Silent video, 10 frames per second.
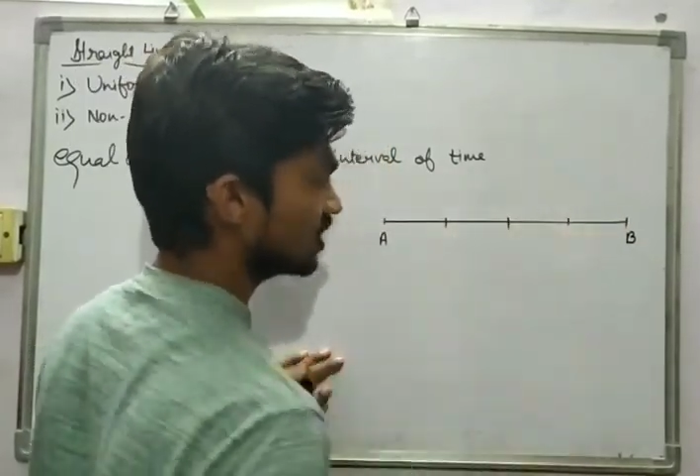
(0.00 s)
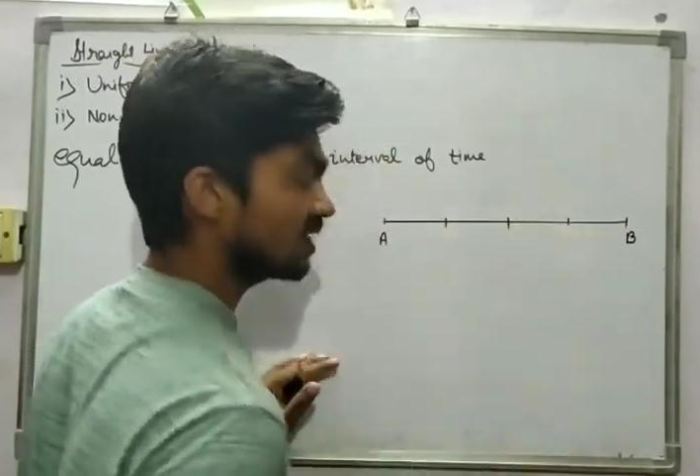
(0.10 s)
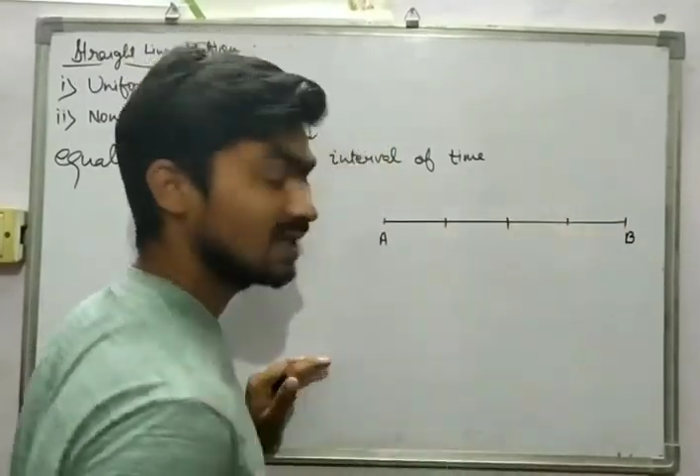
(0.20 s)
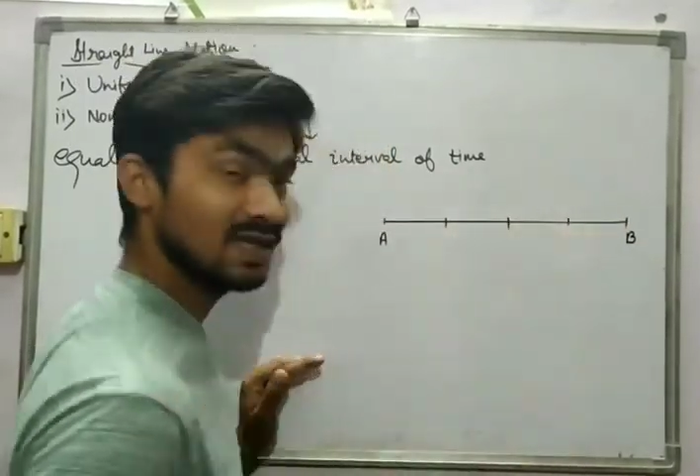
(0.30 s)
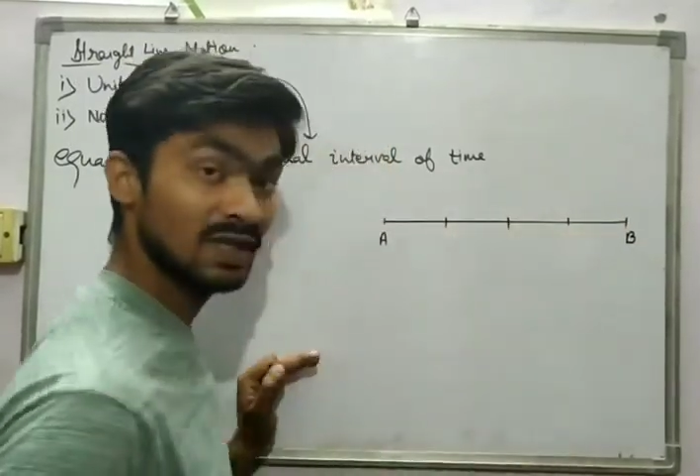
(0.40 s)

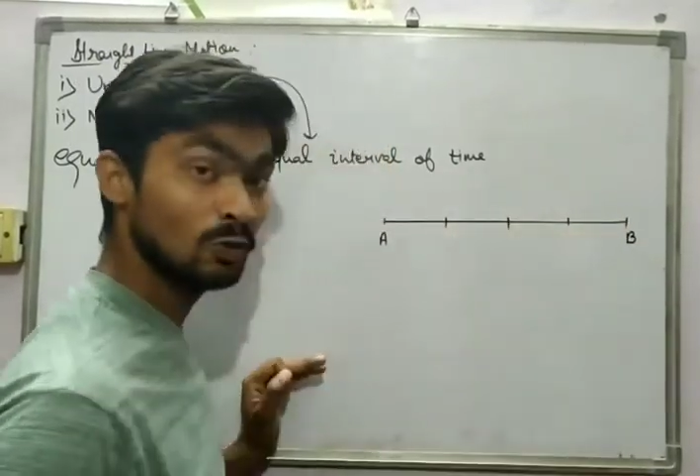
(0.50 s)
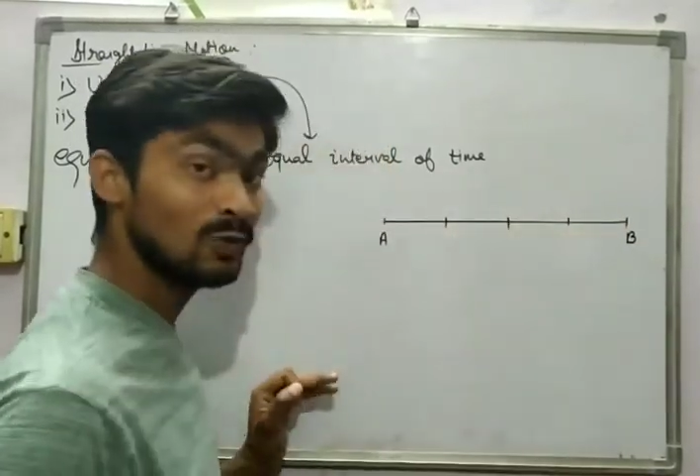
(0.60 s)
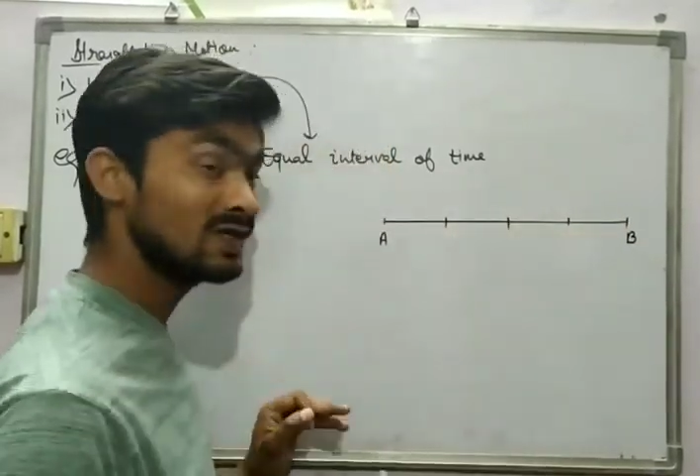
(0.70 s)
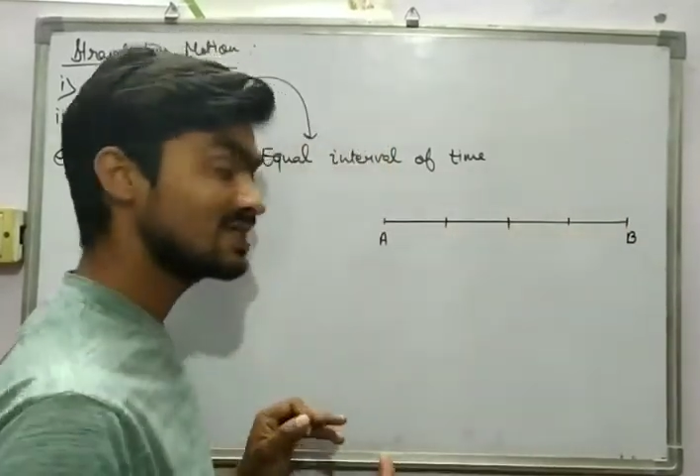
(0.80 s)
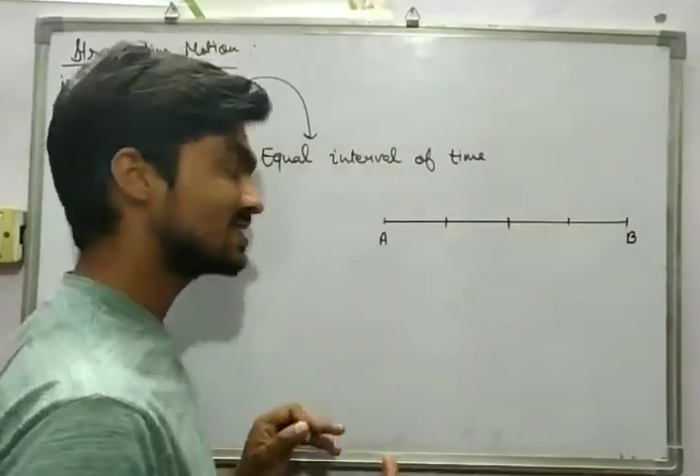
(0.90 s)
are
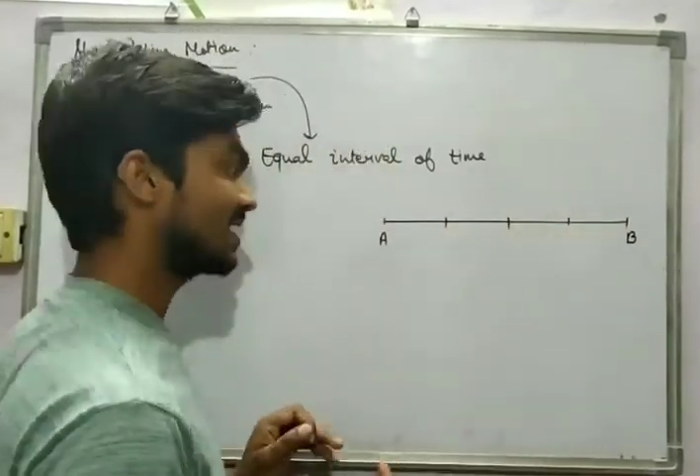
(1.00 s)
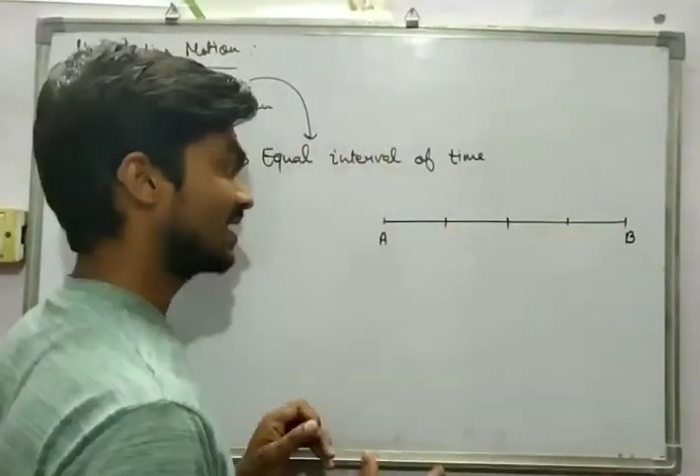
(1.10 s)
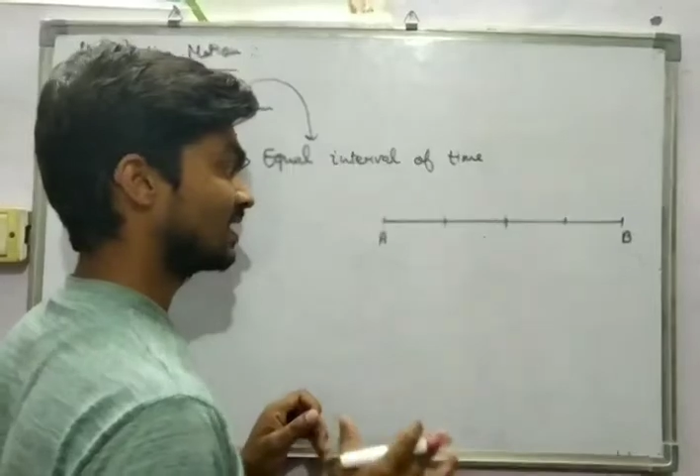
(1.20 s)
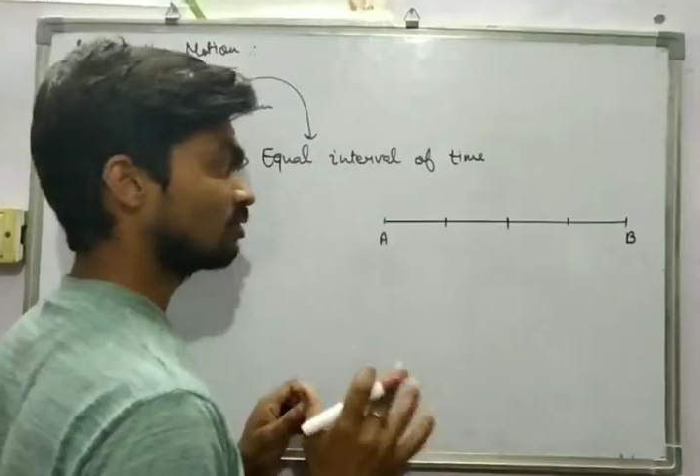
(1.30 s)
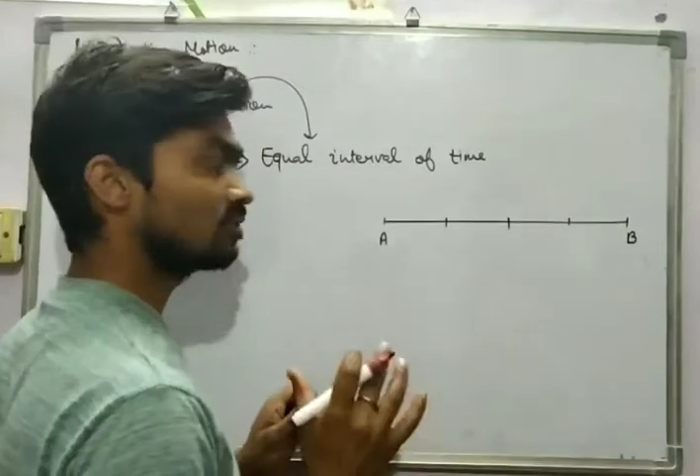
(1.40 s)

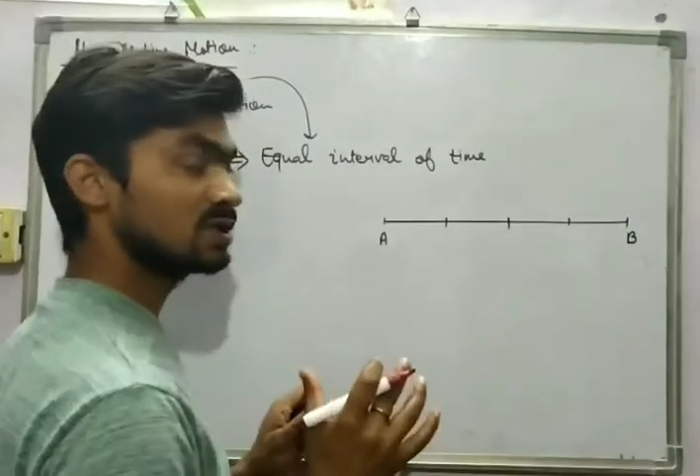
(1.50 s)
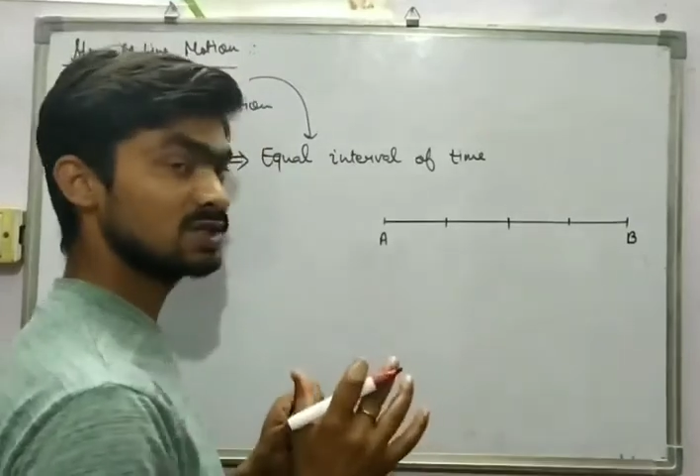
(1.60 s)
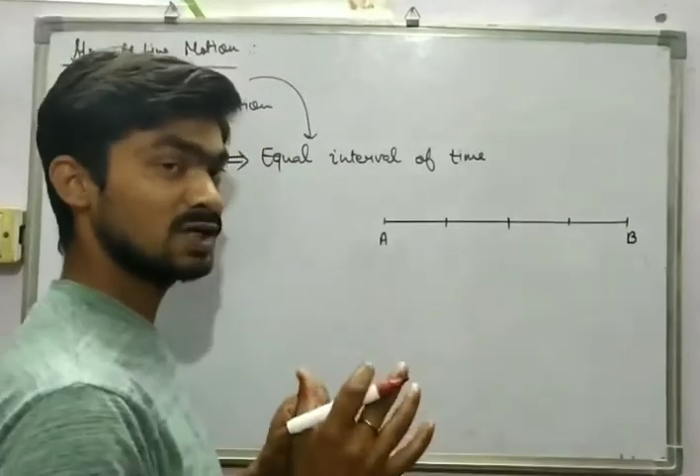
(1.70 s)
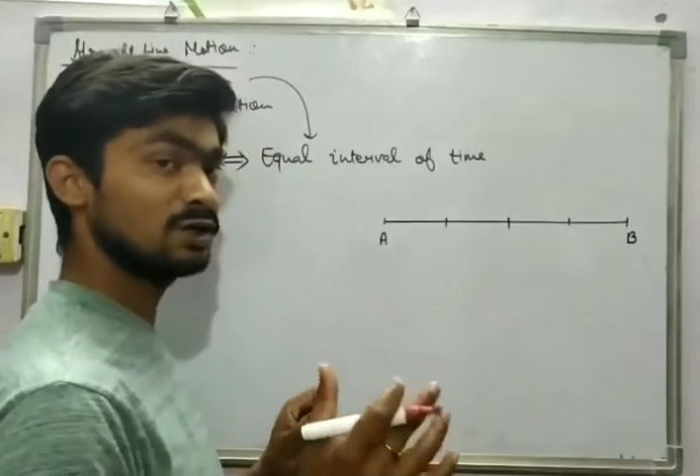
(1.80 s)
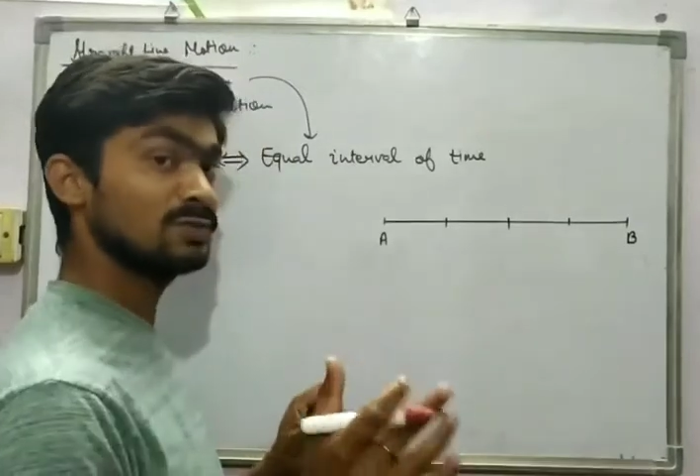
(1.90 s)
equidistant.
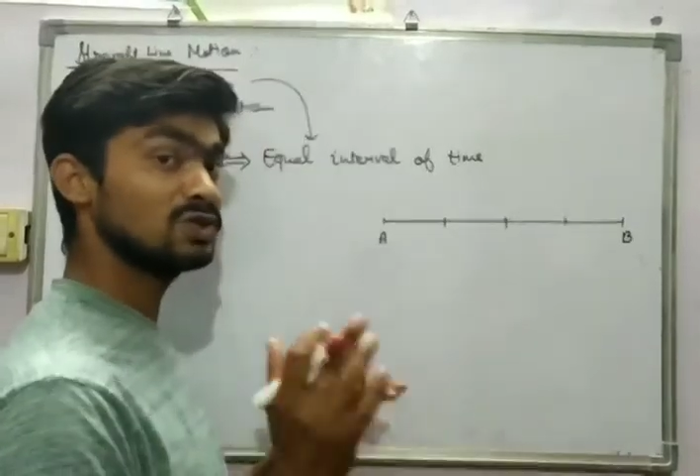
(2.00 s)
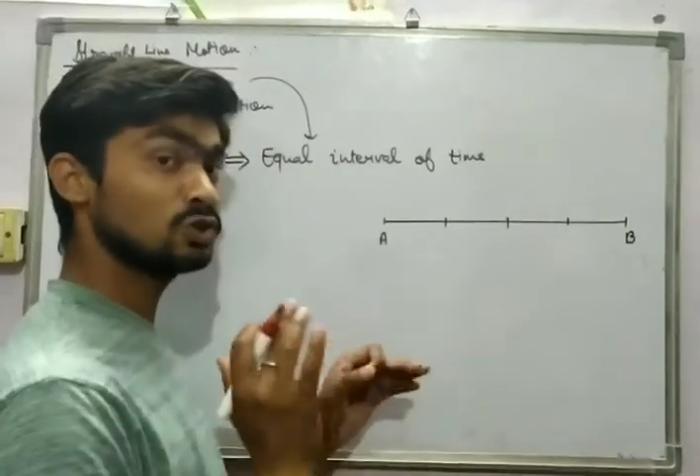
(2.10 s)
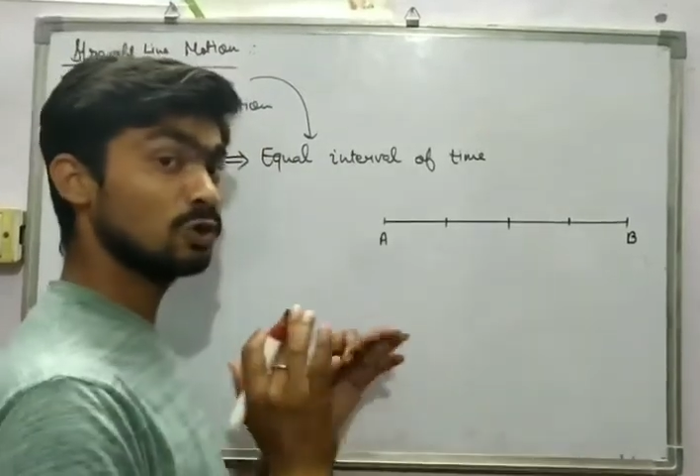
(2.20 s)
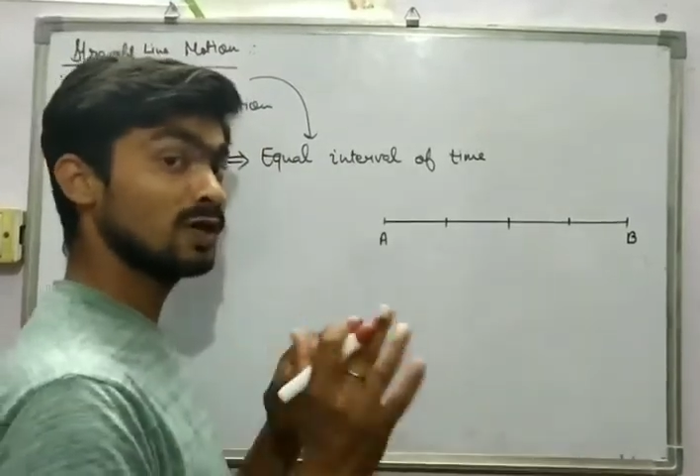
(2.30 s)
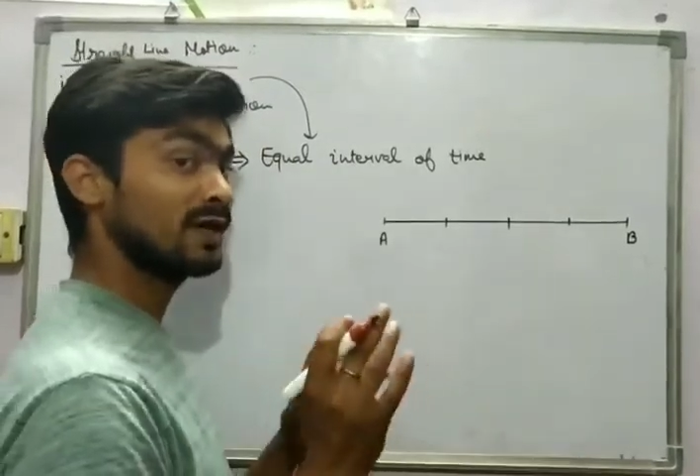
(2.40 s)
Equidistant means
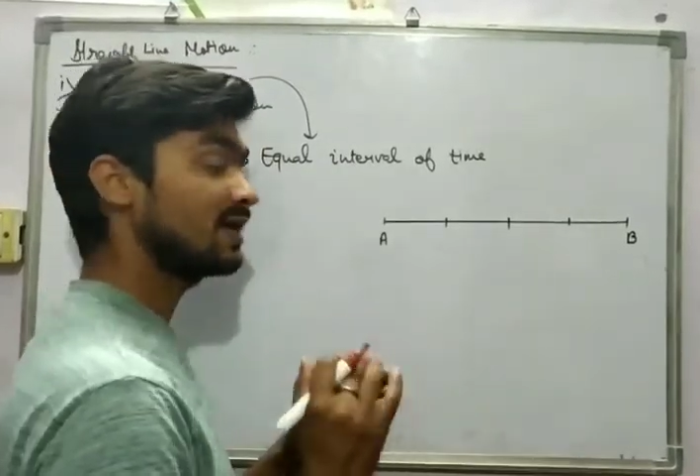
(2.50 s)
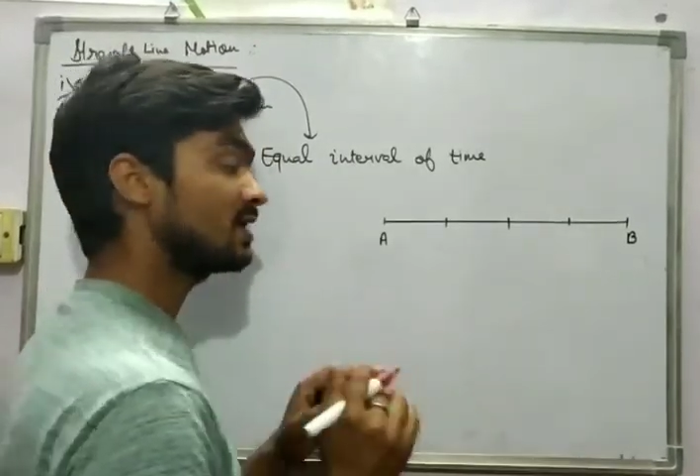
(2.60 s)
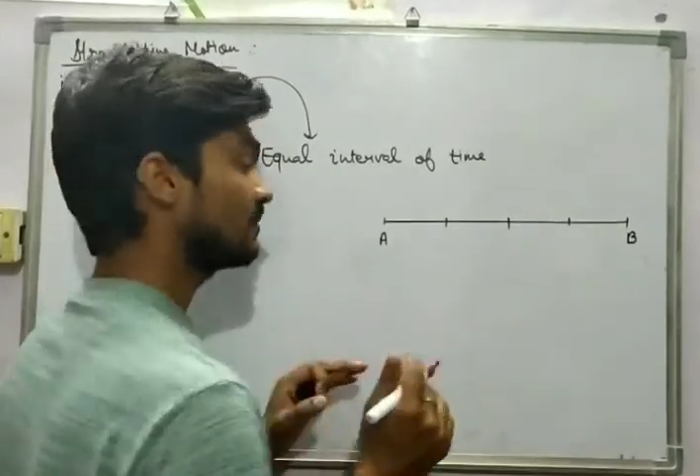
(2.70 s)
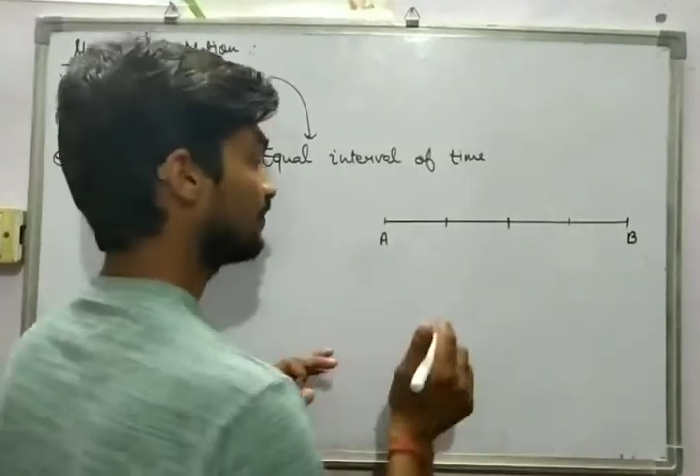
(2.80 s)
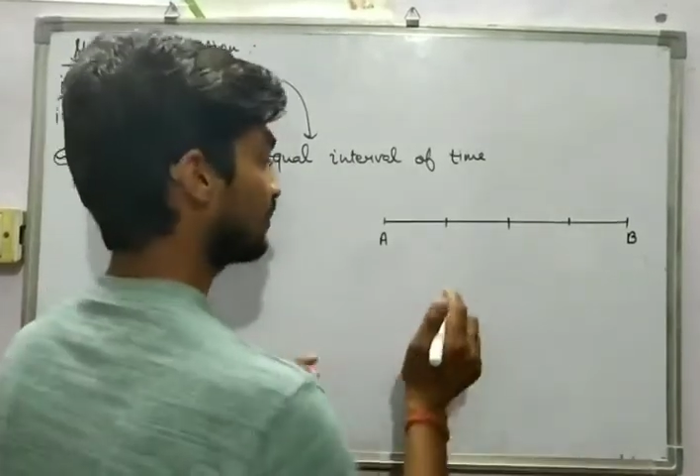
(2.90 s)
all are at